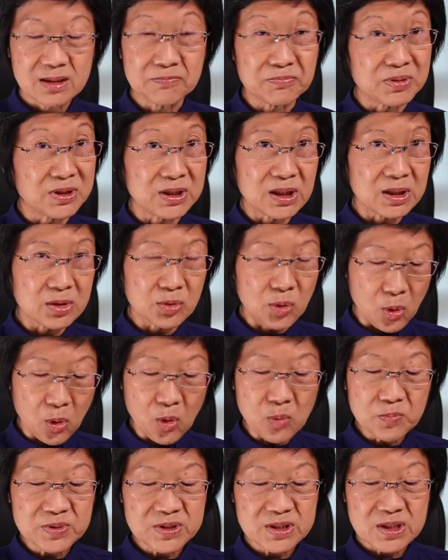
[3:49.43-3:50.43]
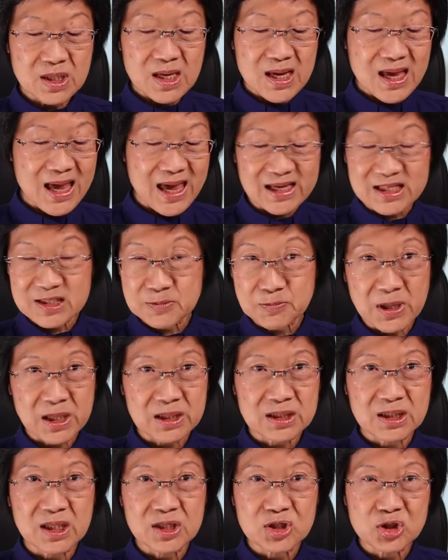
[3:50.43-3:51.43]
be it hopes,
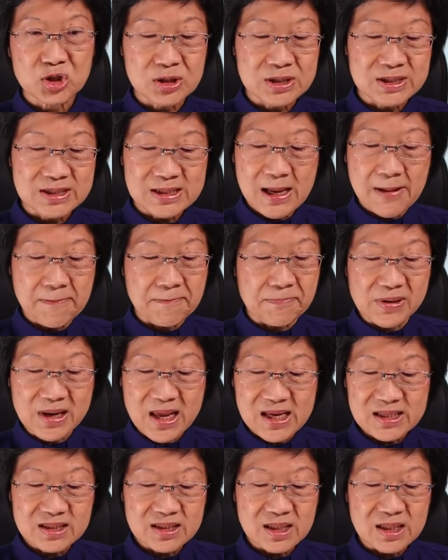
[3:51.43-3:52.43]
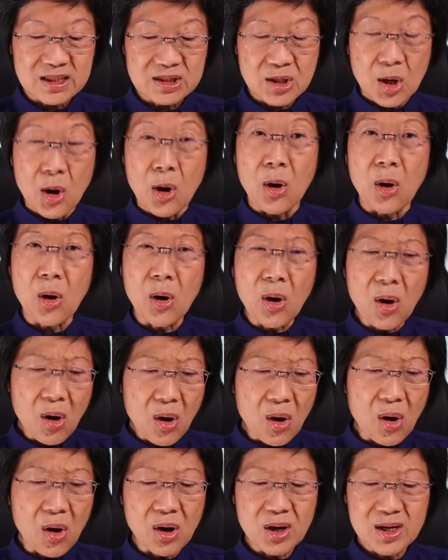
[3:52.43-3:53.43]
expectations, blessings,
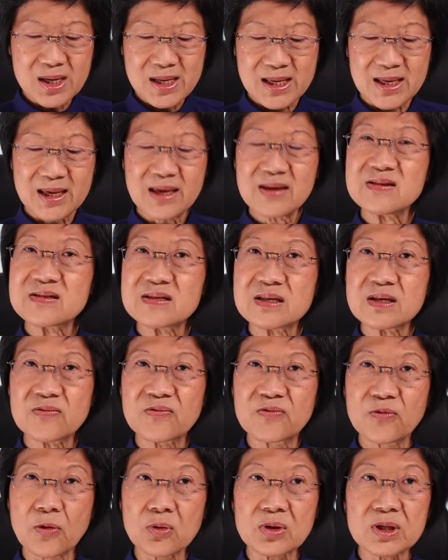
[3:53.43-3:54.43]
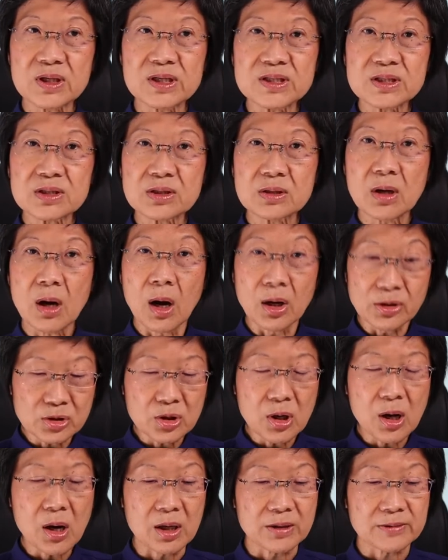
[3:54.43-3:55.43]
or is it focused on
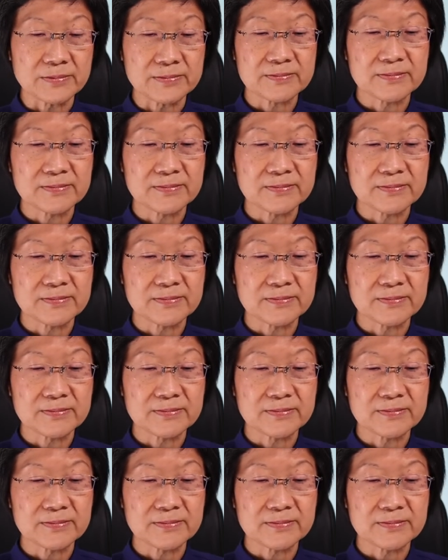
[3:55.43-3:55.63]
God?